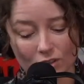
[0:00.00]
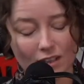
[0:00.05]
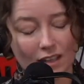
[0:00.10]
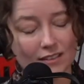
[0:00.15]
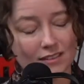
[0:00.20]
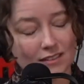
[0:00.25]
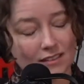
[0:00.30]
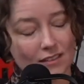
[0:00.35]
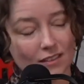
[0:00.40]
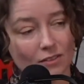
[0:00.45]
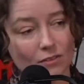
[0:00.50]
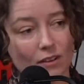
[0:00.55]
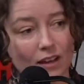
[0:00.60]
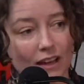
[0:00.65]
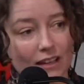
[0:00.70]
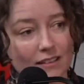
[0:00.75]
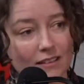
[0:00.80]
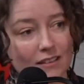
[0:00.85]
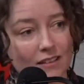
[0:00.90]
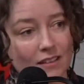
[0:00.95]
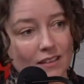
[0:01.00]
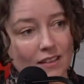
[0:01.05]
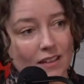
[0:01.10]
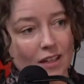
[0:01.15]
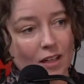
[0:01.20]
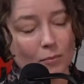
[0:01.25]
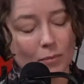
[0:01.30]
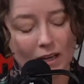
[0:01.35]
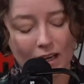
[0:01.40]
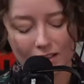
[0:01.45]
has to do that.
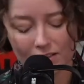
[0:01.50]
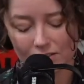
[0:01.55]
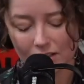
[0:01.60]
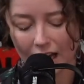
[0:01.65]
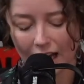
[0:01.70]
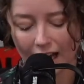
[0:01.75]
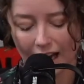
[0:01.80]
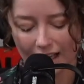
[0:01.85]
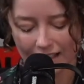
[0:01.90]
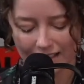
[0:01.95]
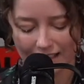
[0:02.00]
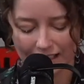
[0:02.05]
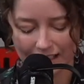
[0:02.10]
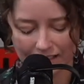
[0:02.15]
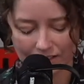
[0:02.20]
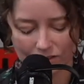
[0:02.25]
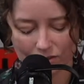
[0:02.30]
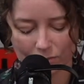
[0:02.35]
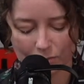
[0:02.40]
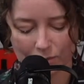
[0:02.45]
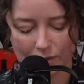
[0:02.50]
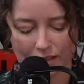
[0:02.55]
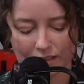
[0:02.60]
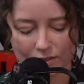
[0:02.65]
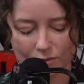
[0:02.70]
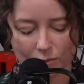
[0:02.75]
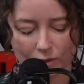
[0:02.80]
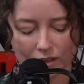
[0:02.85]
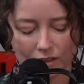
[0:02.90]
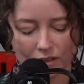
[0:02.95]
Because I had to get to a
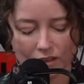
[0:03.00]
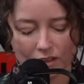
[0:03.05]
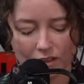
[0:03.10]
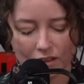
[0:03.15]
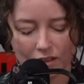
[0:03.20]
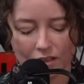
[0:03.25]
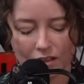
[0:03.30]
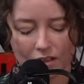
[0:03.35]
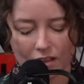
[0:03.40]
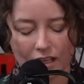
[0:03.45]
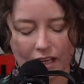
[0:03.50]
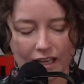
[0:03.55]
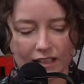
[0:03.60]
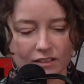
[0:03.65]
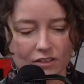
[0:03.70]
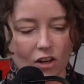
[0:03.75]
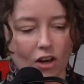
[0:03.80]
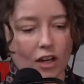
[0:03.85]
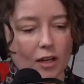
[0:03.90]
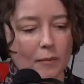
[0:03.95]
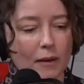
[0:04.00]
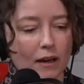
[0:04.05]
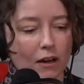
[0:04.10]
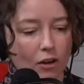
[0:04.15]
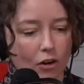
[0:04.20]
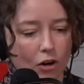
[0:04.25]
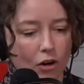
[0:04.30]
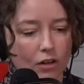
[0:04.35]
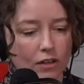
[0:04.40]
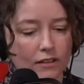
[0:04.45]
place where, again, talking about how
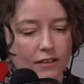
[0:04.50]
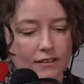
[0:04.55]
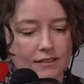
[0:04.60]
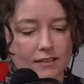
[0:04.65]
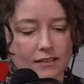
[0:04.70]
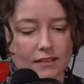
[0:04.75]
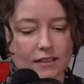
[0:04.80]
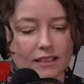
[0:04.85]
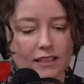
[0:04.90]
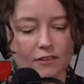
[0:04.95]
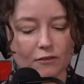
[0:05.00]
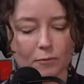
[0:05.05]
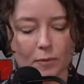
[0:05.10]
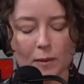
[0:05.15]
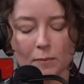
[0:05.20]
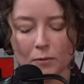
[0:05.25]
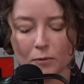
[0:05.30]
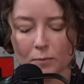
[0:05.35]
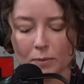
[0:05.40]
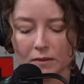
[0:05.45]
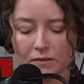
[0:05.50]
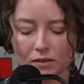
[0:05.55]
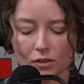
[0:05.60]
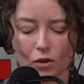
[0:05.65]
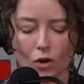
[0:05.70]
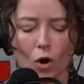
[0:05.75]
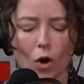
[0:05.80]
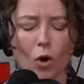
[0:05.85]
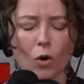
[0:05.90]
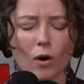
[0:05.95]
hard it is to leave, people built their
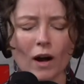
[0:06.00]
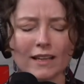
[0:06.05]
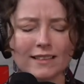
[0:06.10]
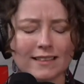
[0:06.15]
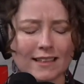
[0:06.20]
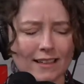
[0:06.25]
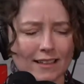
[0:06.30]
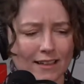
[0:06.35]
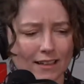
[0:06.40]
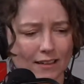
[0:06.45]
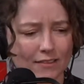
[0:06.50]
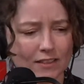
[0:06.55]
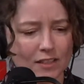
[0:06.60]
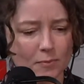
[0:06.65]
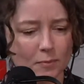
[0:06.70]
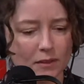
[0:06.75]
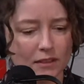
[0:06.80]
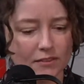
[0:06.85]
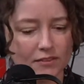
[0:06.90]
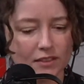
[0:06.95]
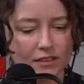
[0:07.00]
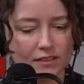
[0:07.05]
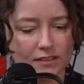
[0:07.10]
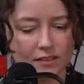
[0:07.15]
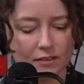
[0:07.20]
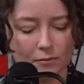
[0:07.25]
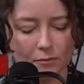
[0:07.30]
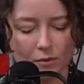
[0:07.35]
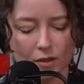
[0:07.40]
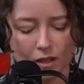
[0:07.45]
whole identity on this belief
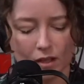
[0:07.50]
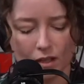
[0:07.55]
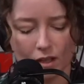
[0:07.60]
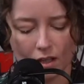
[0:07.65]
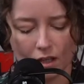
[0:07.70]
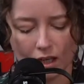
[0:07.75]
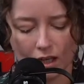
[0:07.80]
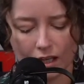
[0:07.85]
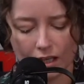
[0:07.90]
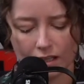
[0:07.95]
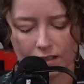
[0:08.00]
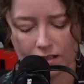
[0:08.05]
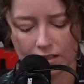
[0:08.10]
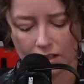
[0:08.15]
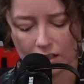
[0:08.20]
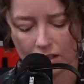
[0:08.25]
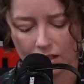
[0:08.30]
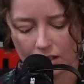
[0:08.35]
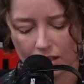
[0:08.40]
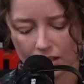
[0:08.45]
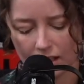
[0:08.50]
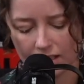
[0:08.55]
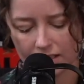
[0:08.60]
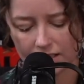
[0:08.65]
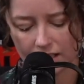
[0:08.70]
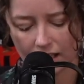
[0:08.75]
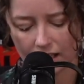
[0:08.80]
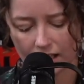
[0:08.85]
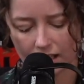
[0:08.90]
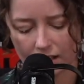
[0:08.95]
system. And it's
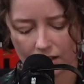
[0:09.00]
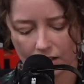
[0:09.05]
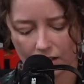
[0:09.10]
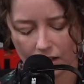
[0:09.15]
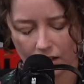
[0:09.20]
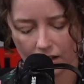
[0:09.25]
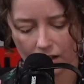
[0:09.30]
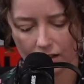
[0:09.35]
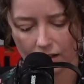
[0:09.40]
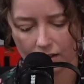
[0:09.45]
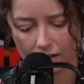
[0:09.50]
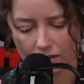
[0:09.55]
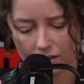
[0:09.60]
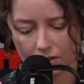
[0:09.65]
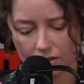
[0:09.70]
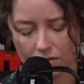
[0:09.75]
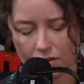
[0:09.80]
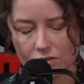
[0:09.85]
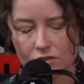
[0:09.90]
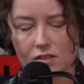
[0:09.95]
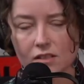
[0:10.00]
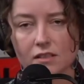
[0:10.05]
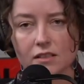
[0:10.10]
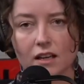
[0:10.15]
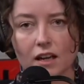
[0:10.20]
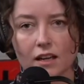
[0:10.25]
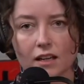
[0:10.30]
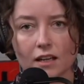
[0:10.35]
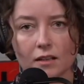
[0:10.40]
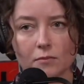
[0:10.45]
like, there's this
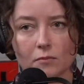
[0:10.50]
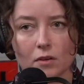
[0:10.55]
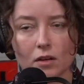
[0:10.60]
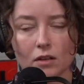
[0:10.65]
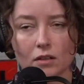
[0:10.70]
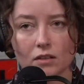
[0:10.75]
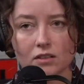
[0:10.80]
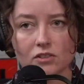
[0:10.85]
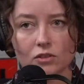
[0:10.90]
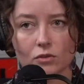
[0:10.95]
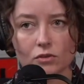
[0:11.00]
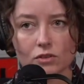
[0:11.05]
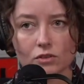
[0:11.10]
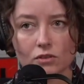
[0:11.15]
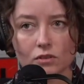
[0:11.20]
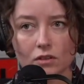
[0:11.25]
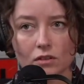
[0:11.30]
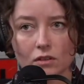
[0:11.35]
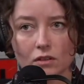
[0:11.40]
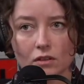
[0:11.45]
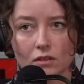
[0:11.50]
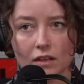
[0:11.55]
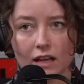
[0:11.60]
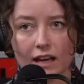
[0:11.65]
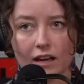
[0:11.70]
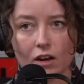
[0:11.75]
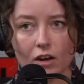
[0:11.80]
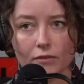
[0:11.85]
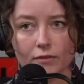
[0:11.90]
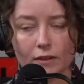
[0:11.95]
guy named George
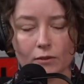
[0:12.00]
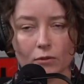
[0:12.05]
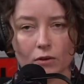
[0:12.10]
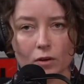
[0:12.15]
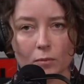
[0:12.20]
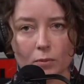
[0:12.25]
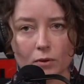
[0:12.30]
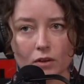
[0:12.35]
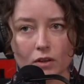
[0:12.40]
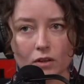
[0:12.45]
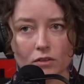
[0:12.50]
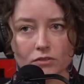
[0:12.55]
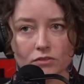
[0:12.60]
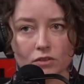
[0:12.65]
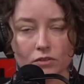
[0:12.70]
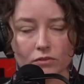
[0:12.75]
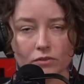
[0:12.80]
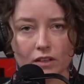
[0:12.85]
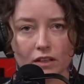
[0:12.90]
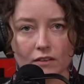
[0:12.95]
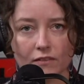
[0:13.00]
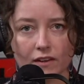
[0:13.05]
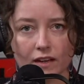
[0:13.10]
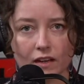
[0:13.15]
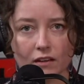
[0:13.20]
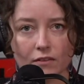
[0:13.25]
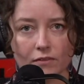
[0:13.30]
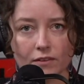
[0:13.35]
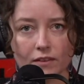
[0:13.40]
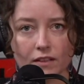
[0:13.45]
Lakoff. He wrote a book called Don't Think of an
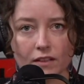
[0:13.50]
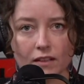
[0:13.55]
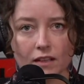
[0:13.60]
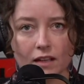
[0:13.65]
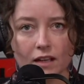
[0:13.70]
Elephant.